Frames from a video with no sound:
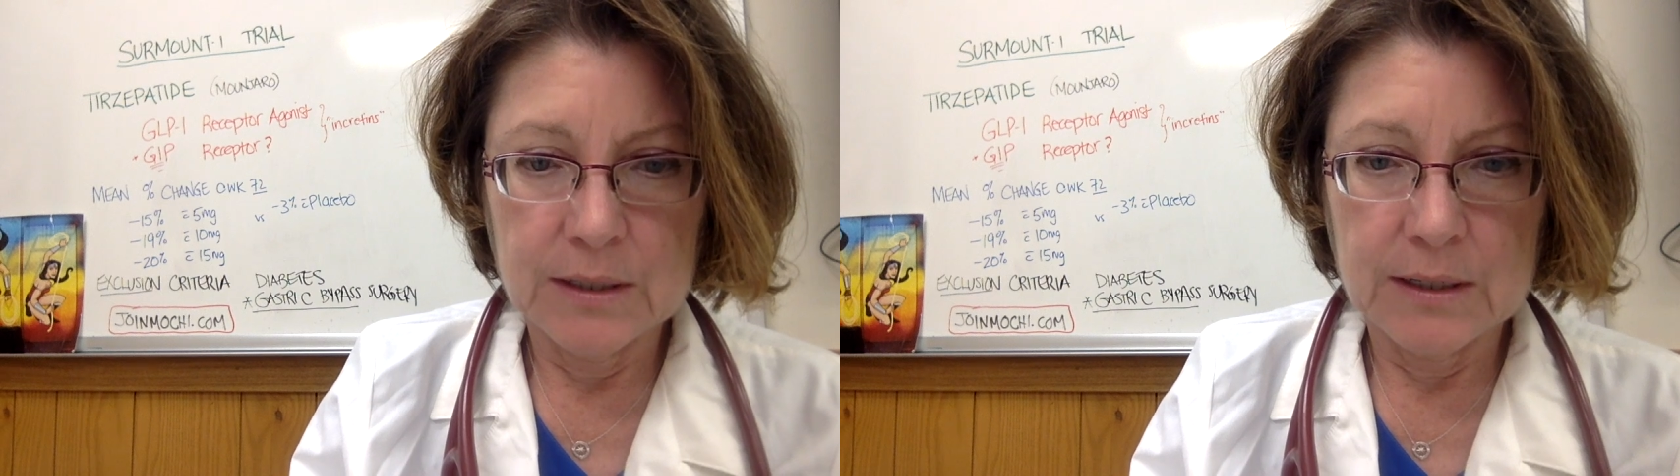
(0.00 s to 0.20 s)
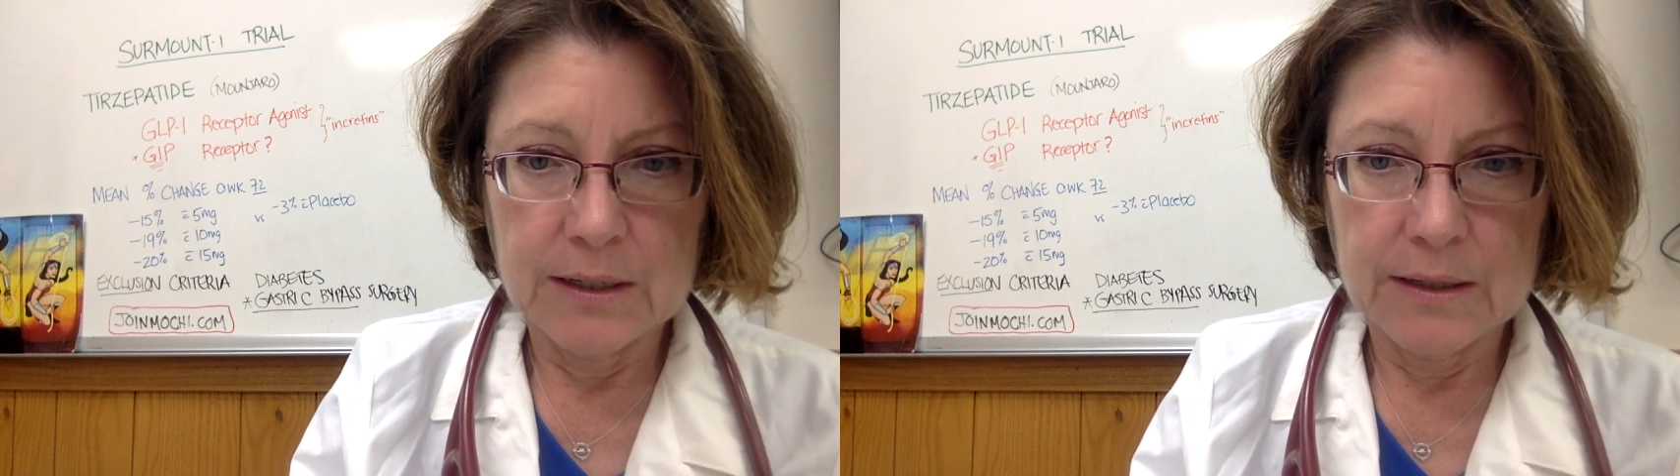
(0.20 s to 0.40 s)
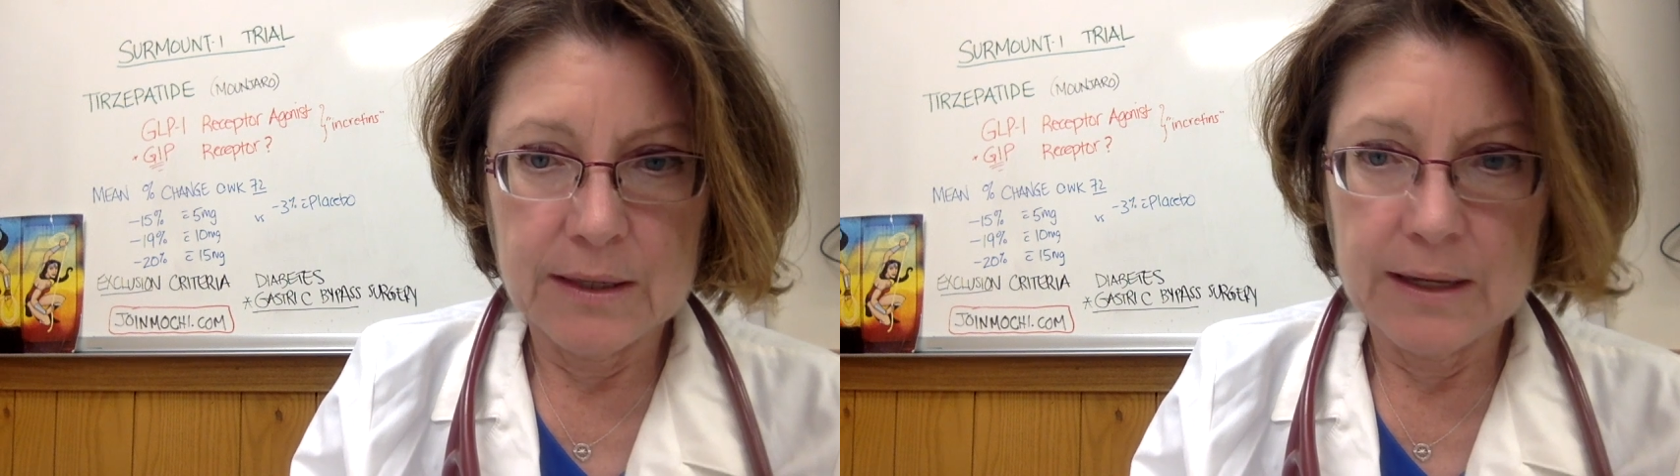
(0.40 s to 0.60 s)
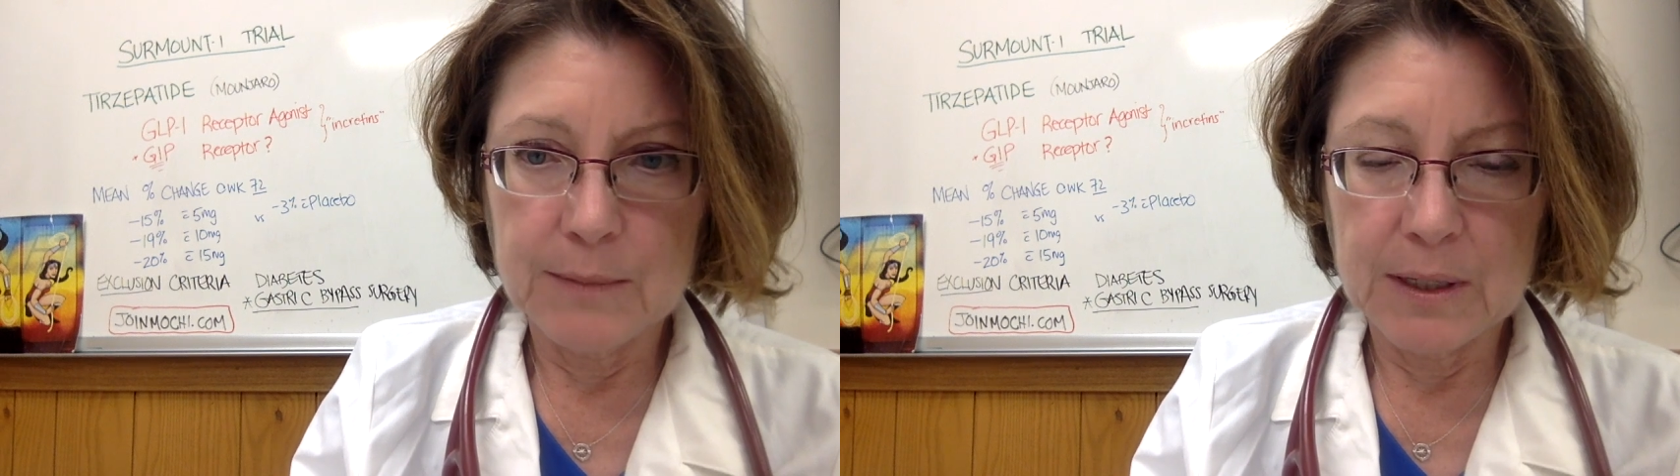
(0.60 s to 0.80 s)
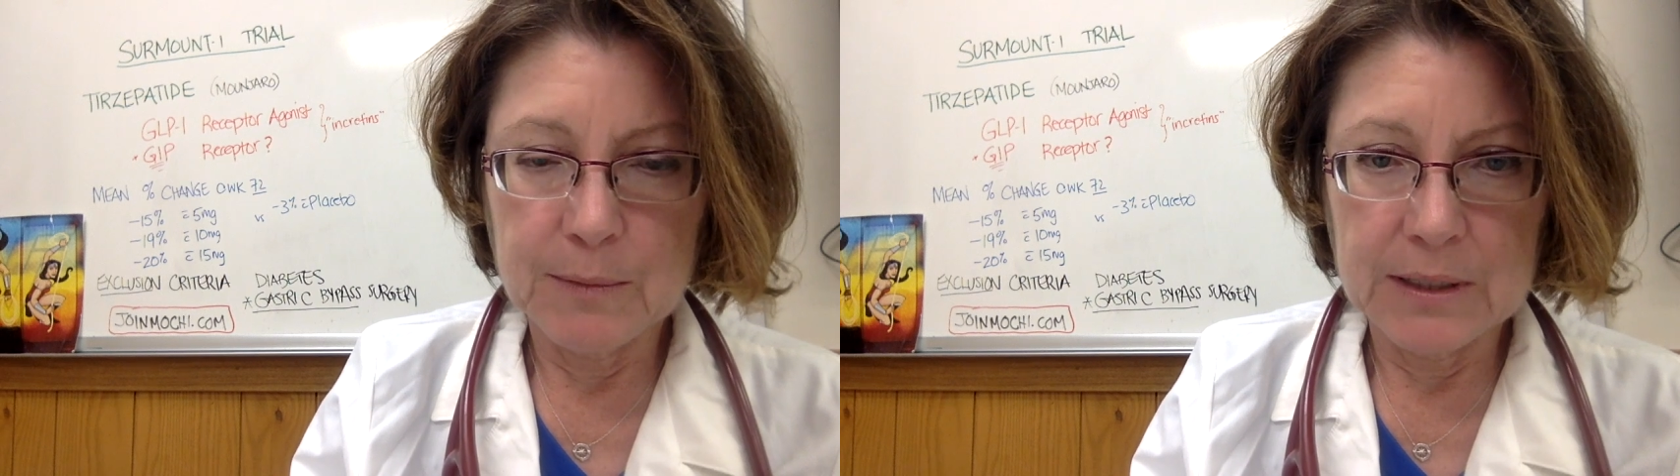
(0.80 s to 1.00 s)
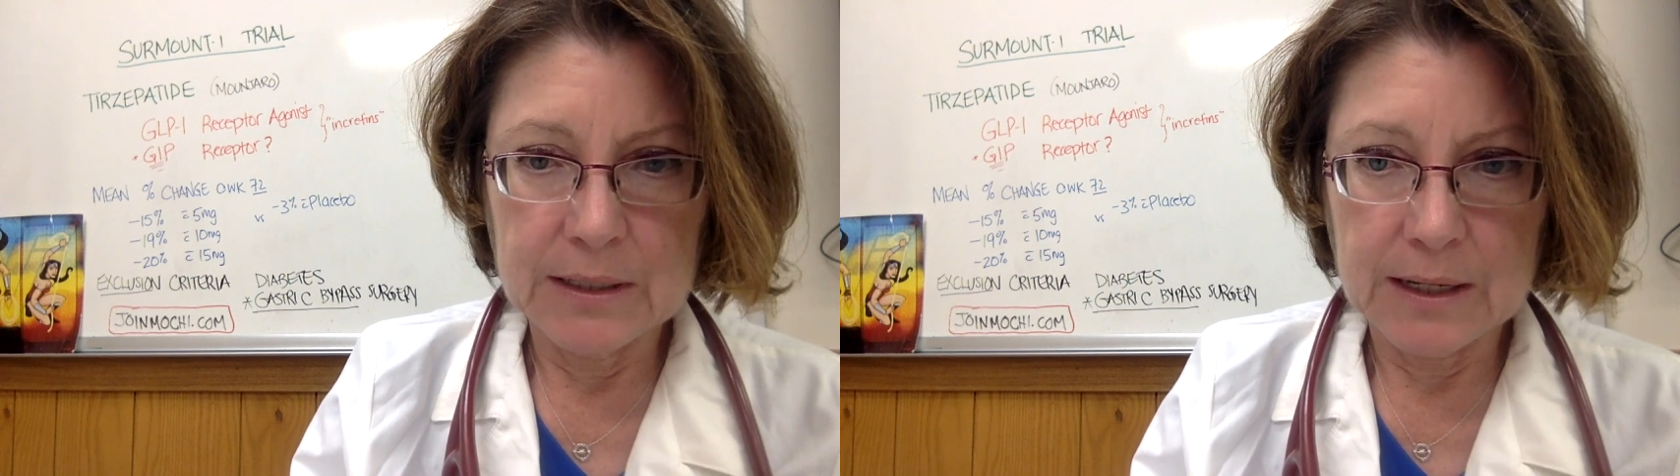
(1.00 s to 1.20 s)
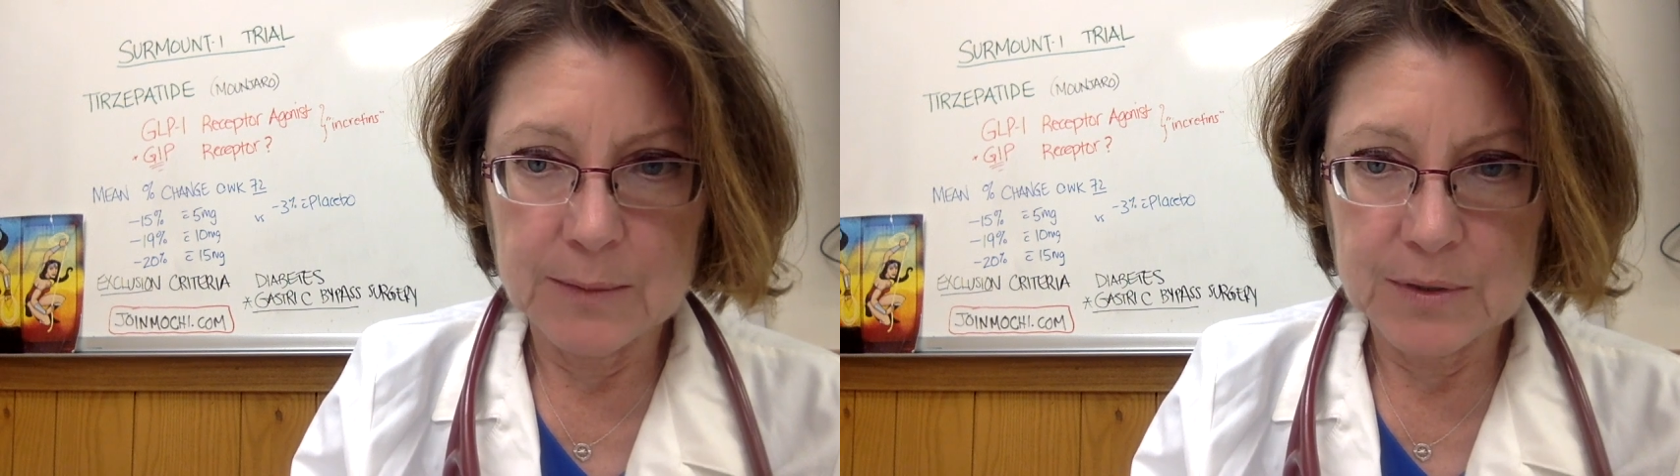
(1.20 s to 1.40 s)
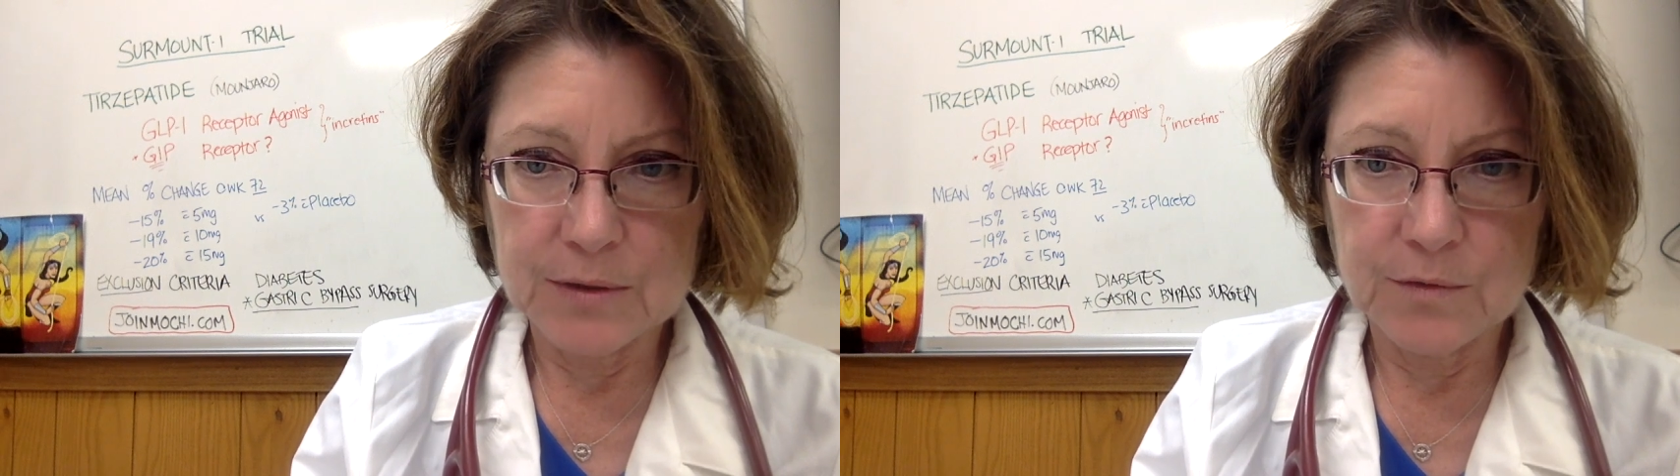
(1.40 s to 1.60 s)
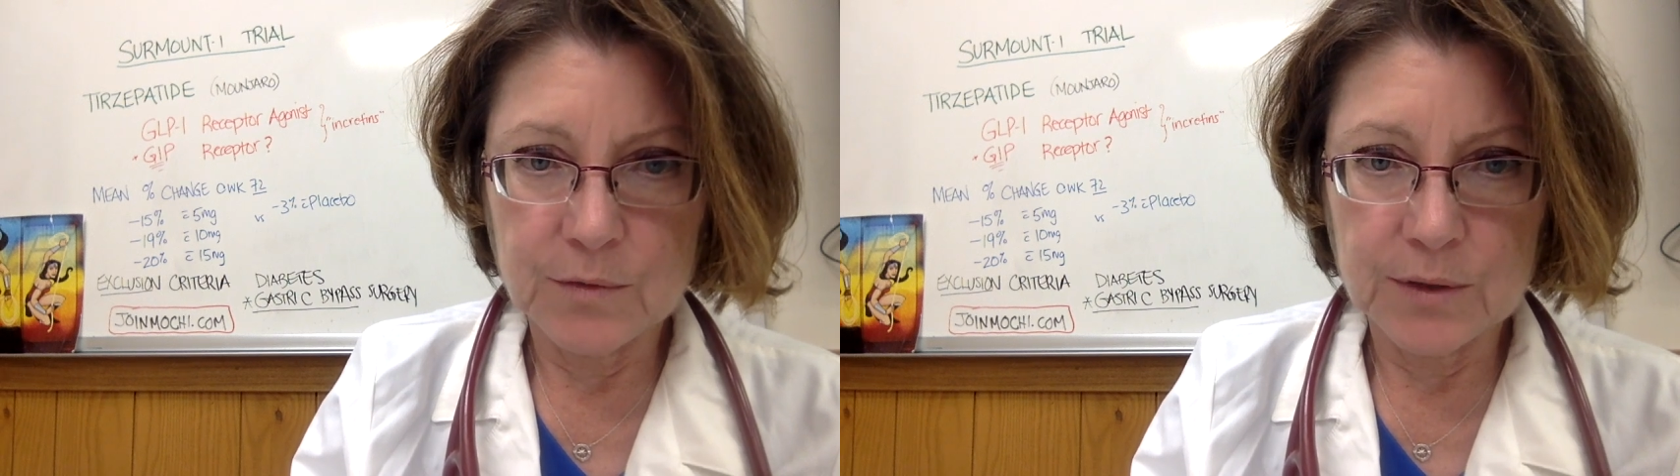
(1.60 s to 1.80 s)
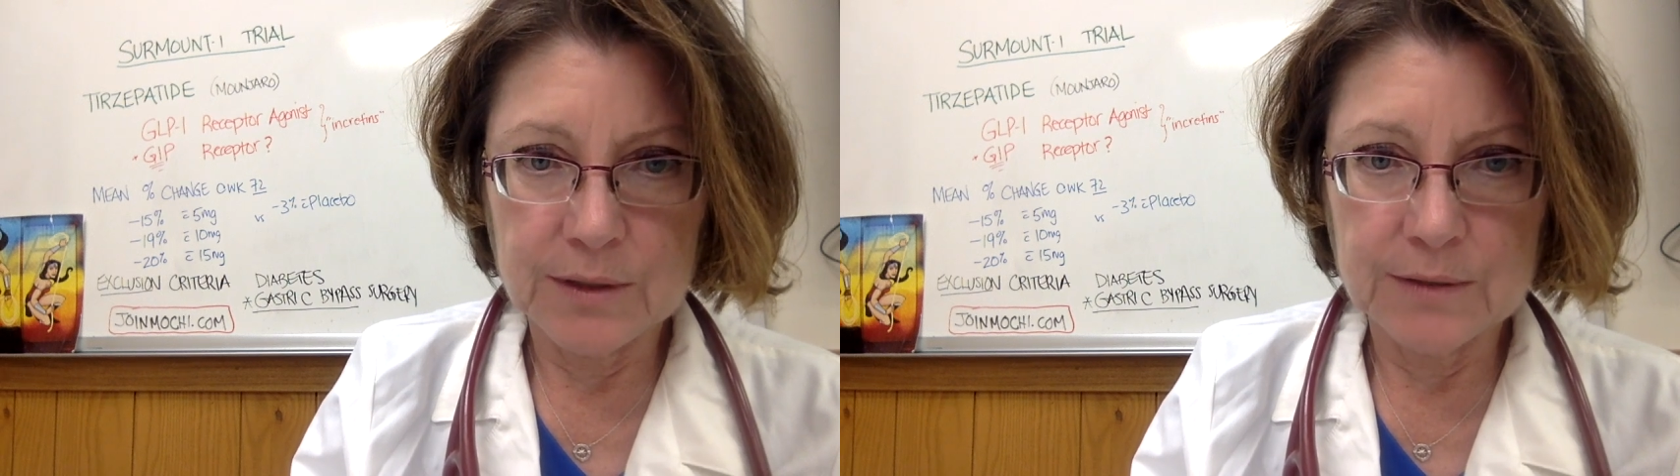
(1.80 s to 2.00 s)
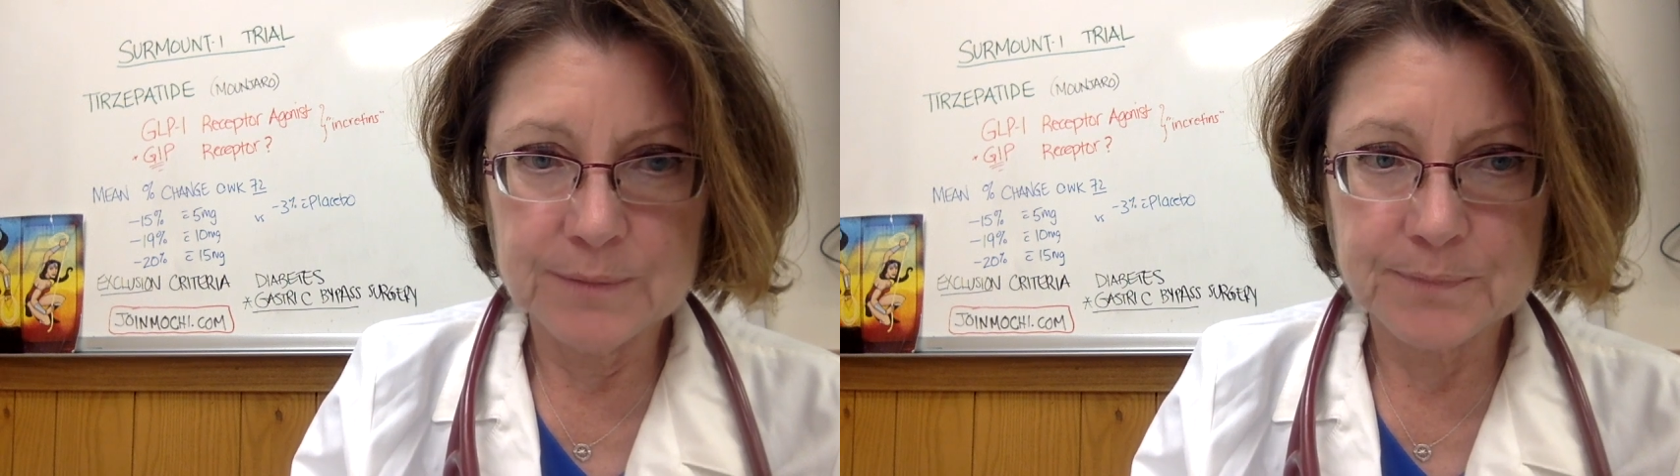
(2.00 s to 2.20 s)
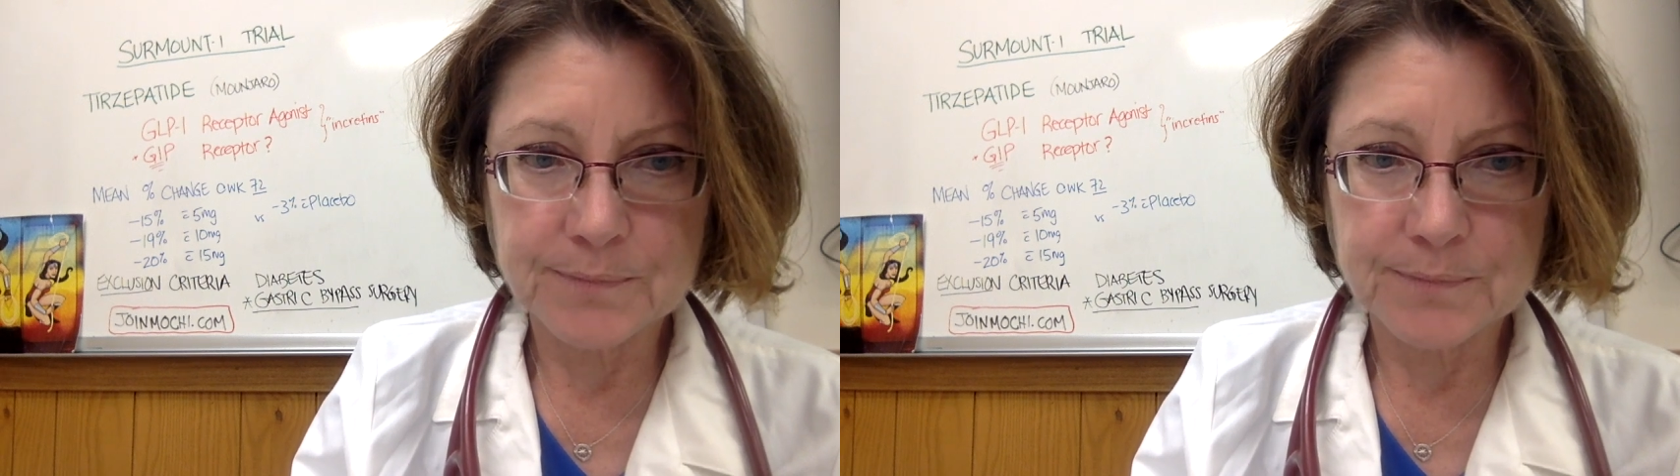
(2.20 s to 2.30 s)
Uh, that may be an option for you.